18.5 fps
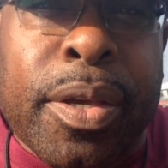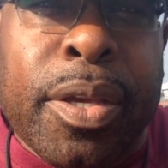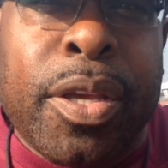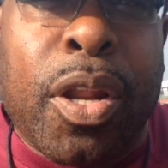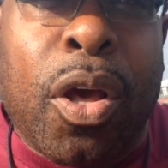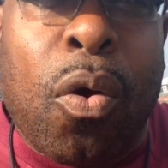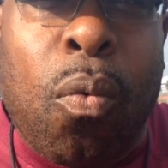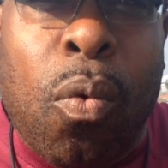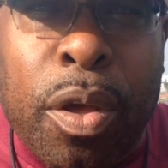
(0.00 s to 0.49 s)

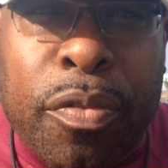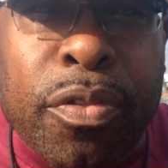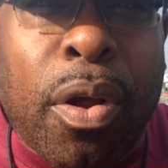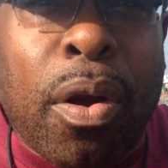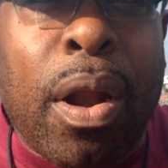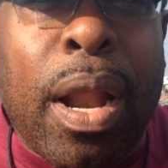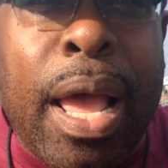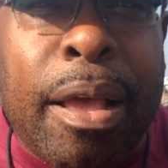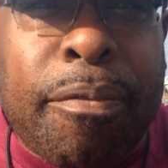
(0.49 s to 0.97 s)
with
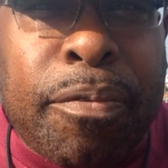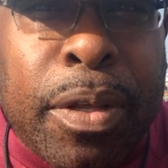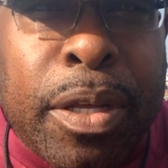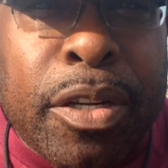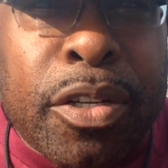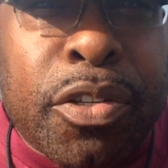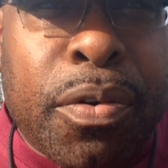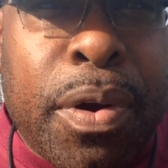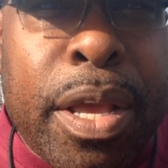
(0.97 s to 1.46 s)
our
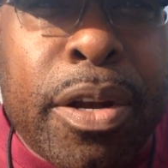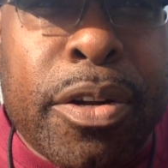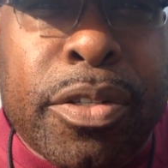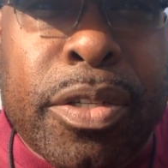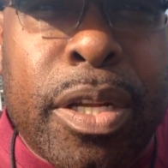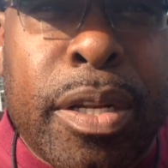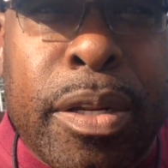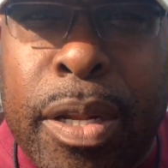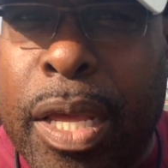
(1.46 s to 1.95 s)
athletic
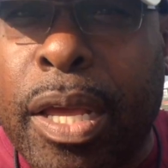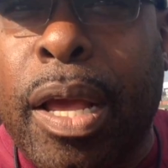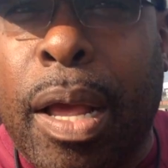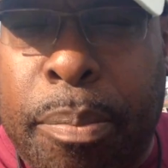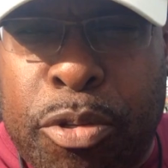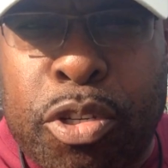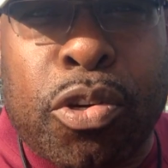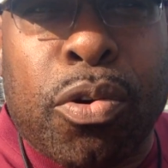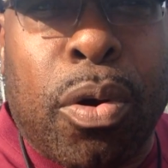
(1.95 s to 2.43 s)
trainers, and
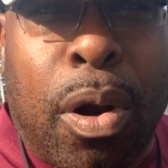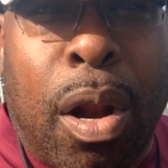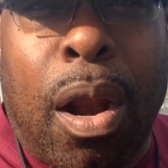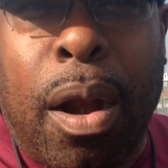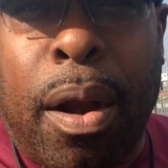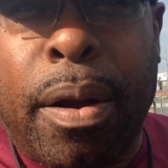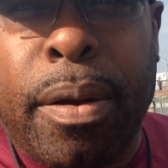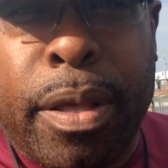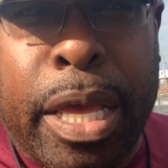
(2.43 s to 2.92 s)
I'm sure
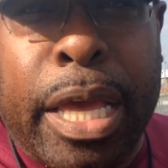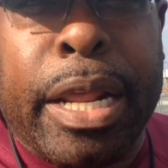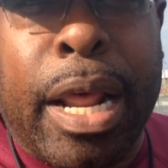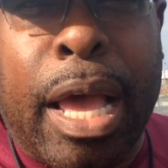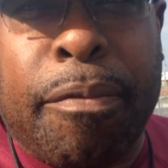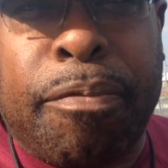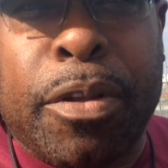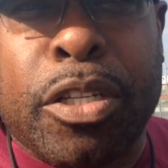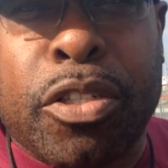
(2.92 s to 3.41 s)
our head
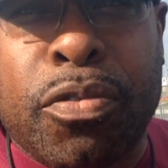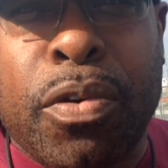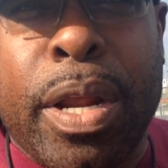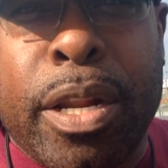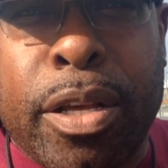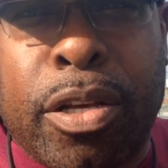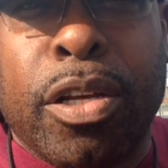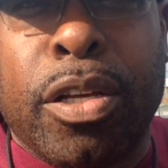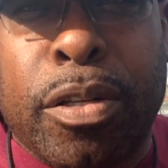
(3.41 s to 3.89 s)
athletic
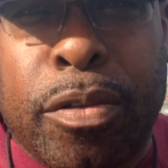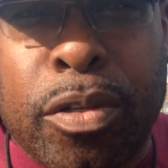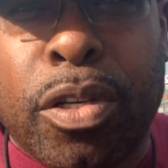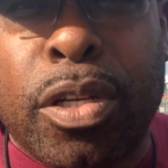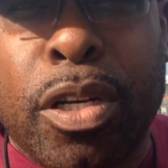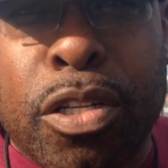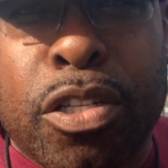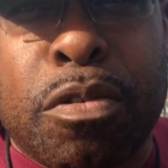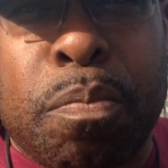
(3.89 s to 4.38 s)
trainer
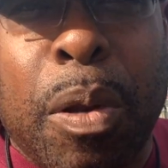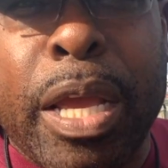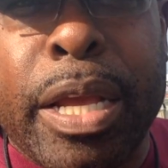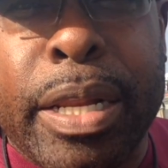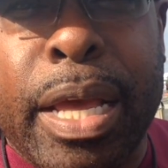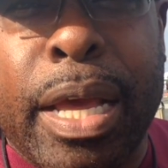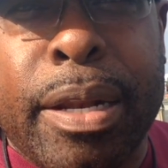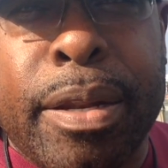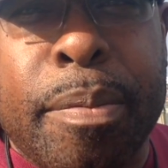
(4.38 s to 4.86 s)
could
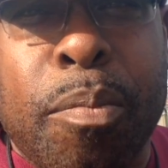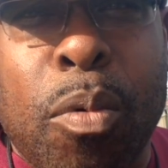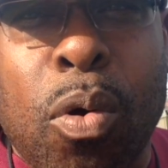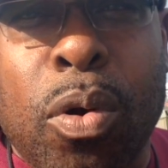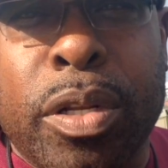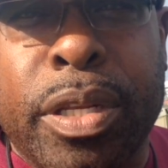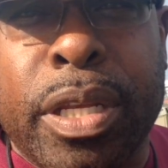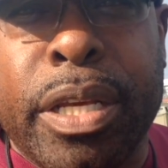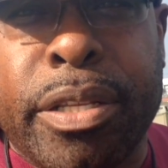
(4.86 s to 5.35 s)
explain that in
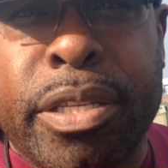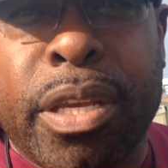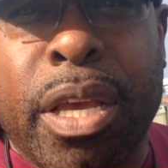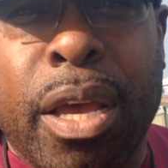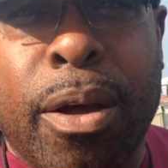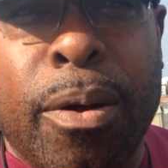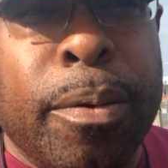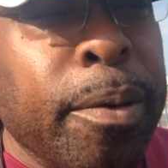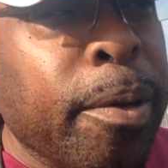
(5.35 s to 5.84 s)
more
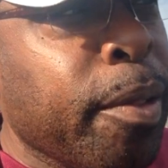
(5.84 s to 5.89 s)
detail,